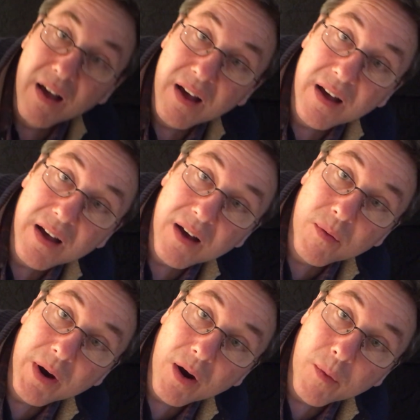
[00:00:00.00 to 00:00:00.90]

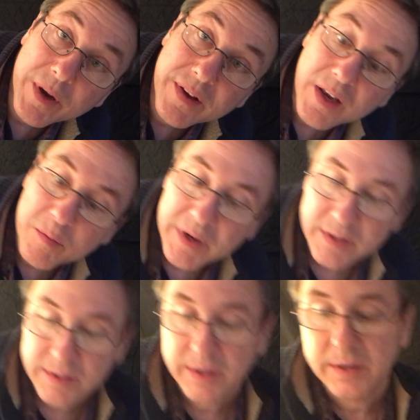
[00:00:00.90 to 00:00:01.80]
Where are we? 10
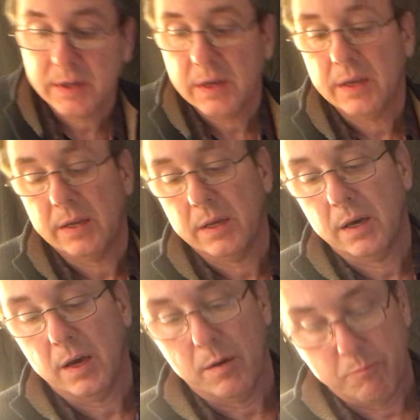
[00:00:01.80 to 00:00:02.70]
minutes in.
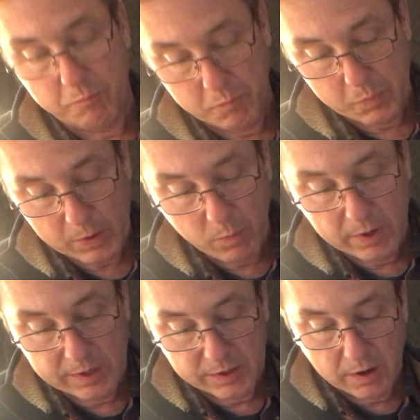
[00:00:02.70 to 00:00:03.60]
I
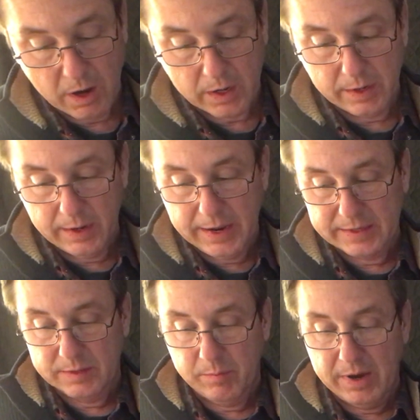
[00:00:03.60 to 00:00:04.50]
wanted to talk
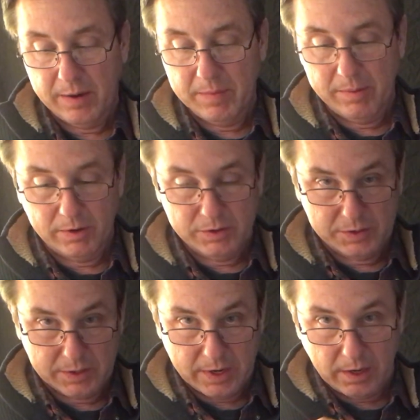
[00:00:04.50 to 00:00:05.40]
next about, maybe I'll
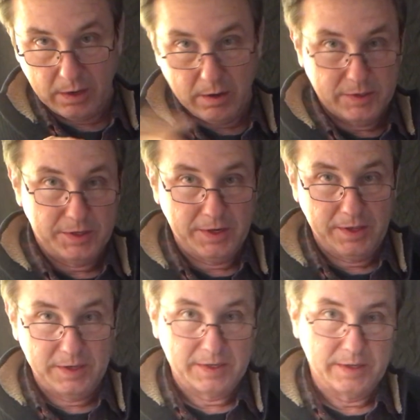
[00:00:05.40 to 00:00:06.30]
just kind of launch into
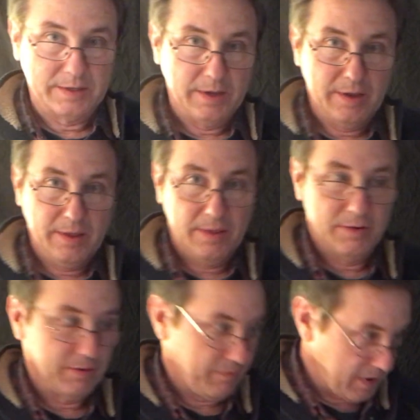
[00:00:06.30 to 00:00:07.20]
this because
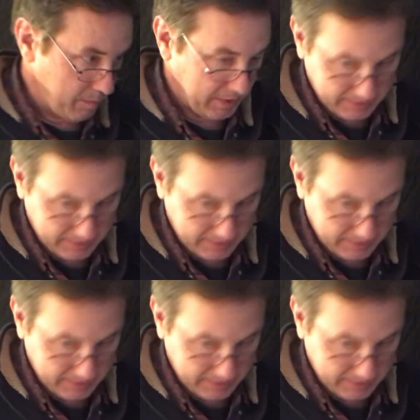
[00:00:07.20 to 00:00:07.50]
there's a fair bit